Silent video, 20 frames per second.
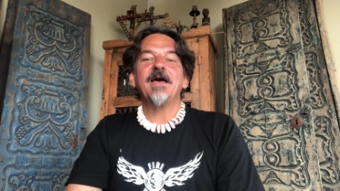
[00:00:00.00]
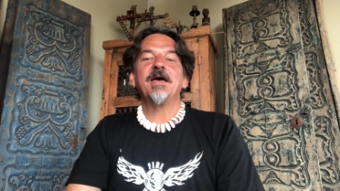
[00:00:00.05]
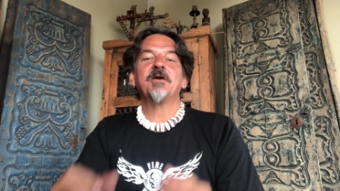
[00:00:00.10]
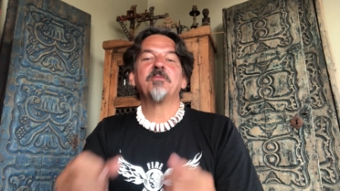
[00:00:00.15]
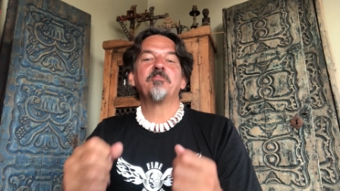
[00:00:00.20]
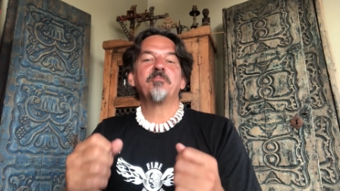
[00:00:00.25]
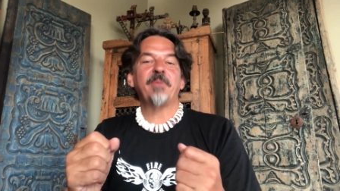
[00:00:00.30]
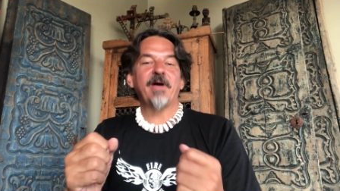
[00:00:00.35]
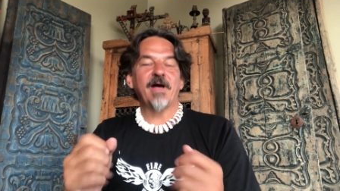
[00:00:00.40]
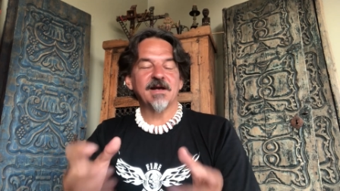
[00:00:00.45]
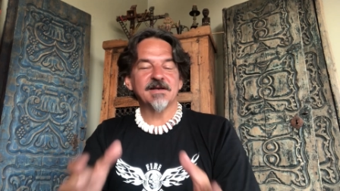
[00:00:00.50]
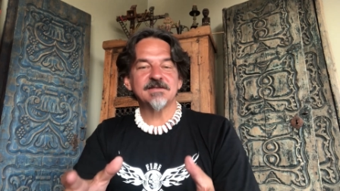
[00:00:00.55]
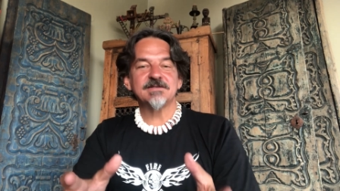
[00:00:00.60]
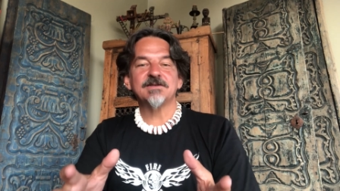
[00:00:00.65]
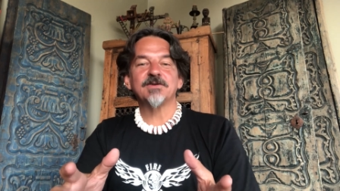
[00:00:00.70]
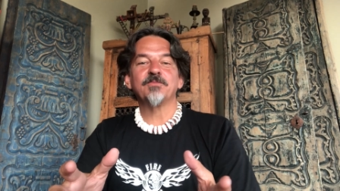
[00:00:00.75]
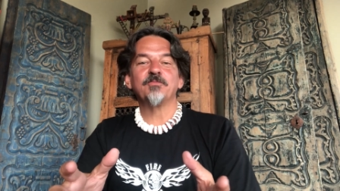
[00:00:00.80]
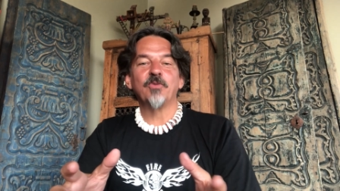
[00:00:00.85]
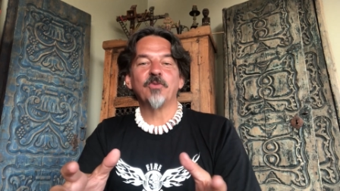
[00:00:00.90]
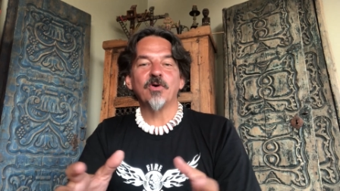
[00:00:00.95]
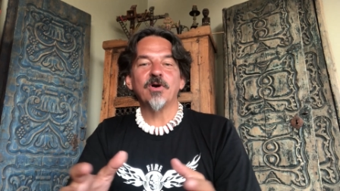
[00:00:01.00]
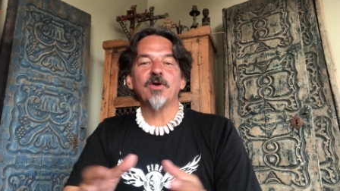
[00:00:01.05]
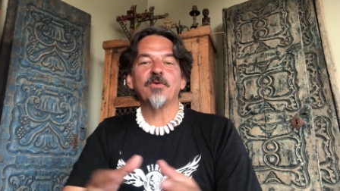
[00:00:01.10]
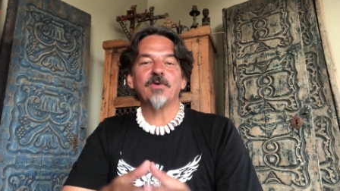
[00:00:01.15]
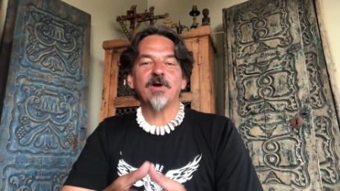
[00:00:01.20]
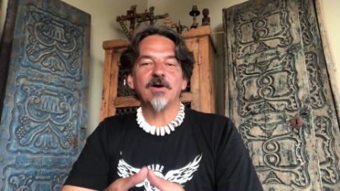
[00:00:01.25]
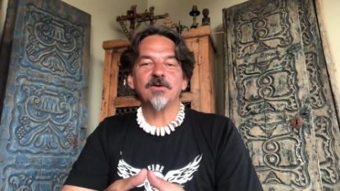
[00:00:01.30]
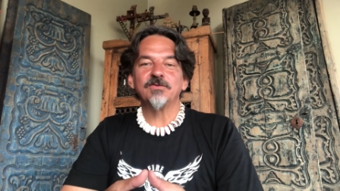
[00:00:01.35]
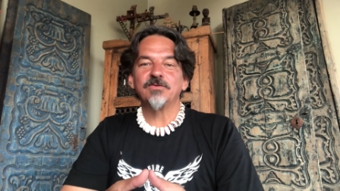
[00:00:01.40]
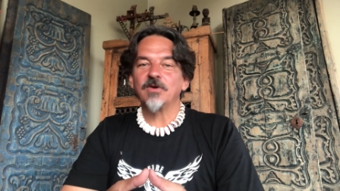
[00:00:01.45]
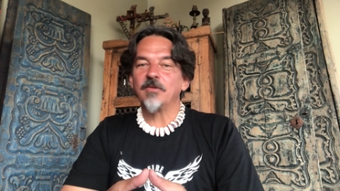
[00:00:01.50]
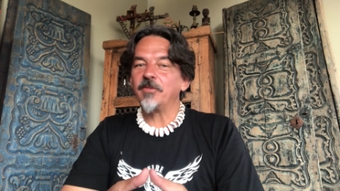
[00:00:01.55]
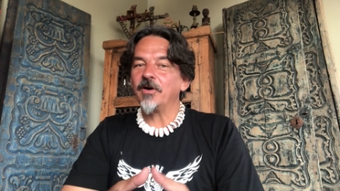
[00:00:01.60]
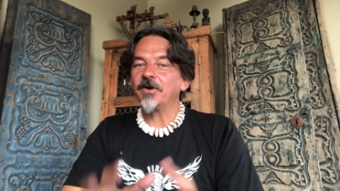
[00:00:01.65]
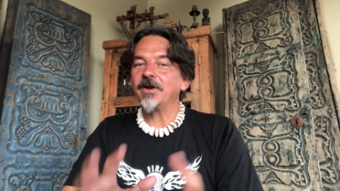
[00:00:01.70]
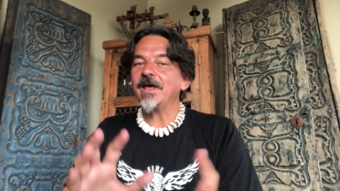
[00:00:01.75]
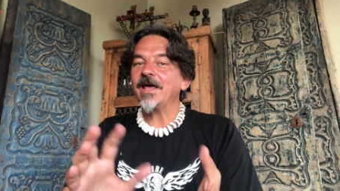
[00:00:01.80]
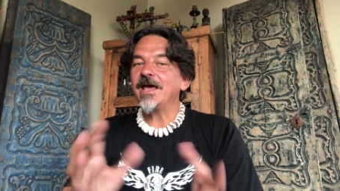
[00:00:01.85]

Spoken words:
and passed the book around to about